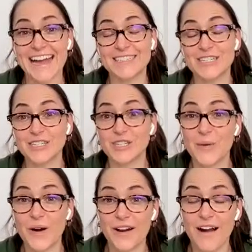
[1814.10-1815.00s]
And
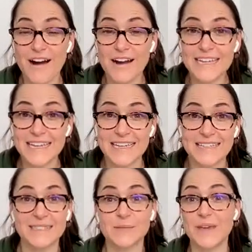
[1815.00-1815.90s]
to our
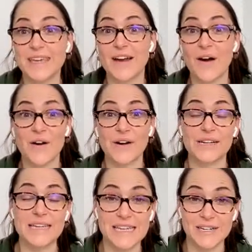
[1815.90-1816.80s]
audience, we
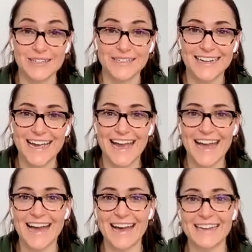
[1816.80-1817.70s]
are here.
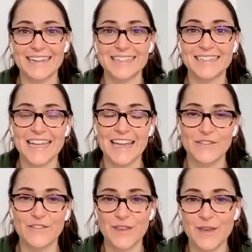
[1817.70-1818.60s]
And
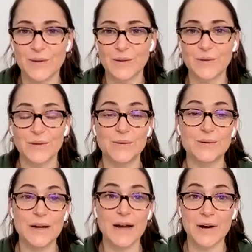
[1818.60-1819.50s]
if
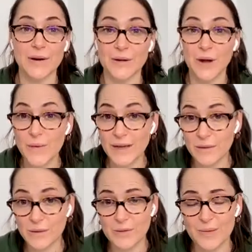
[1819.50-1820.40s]
you are
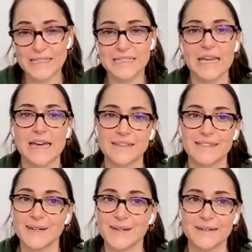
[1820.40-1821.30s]
going through breast
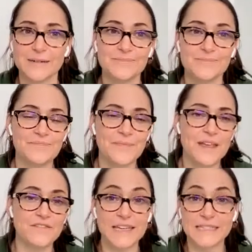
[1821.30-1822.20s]
cancer,
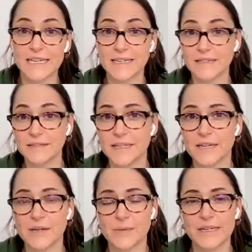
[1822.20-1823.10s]
facing
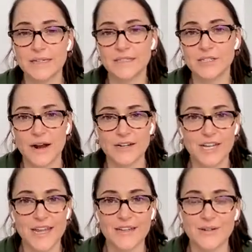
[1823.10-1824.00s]

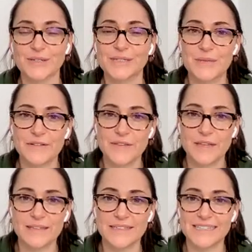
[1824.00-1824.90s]
reconstruction, or some
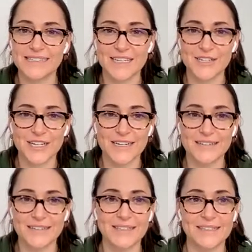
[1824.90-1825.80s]
of these
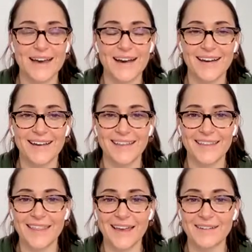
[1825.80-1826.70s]
decisions
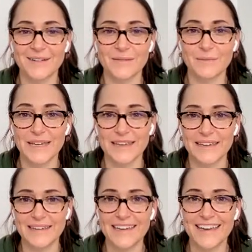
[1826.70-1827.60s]
that
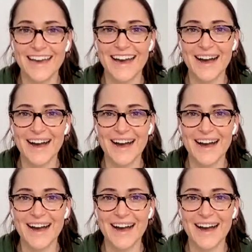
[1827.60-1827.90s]
we